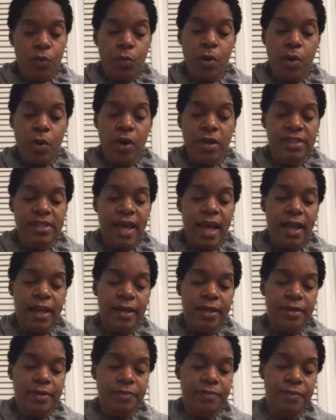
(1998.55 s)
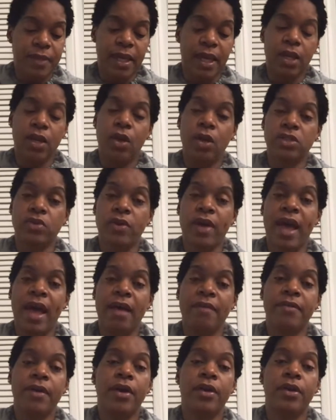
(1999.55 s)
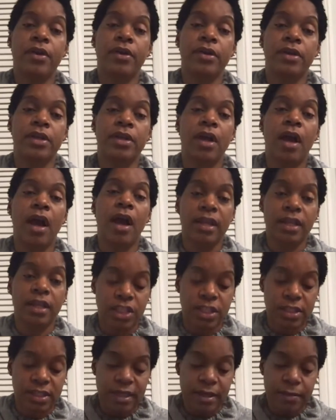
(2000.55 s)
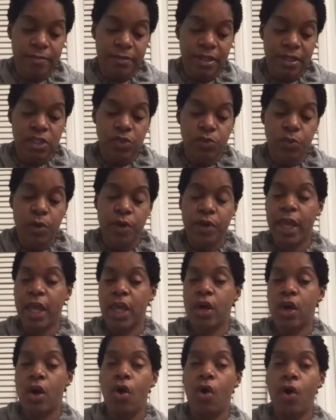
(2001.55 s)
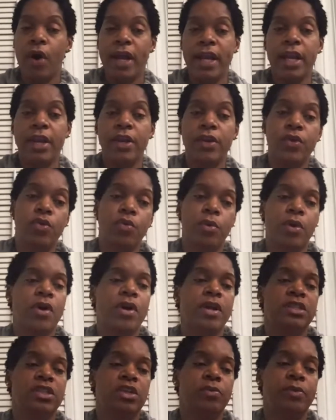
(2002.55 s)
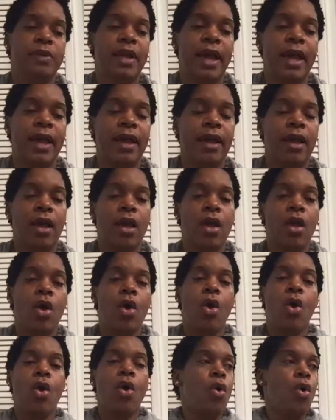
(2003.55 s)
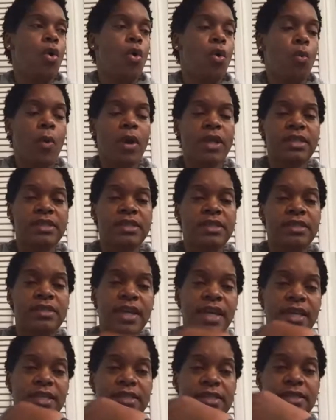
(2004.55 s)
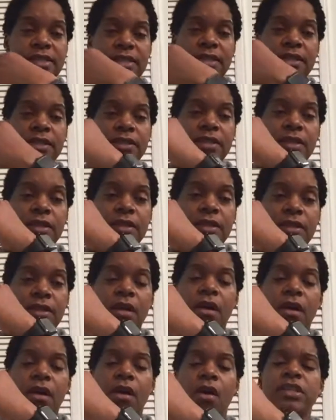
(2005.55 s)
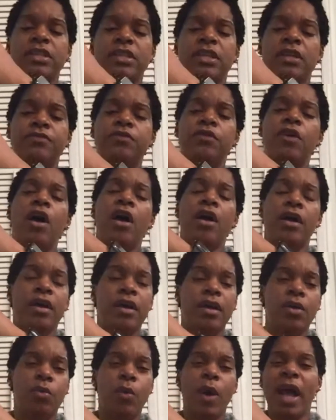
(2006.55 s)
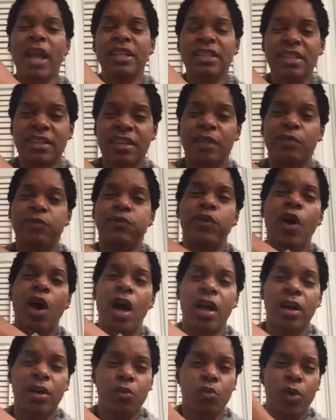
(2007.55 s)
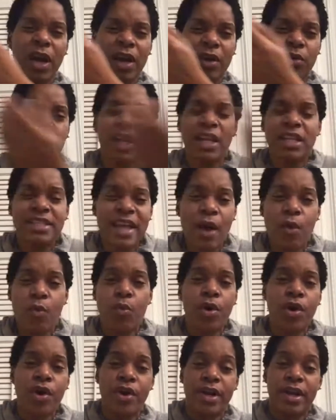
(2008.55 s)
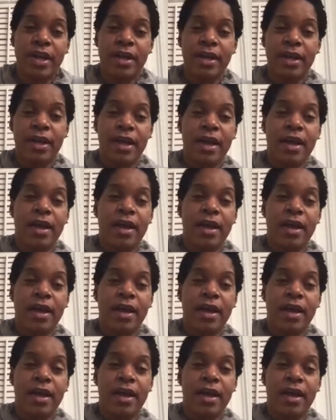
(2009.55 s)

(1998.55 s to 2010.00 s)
word salad. They can also have neologisms. This is where they coin new words. You'd be like, what's this? What's a funk? What? A funk? What is that word?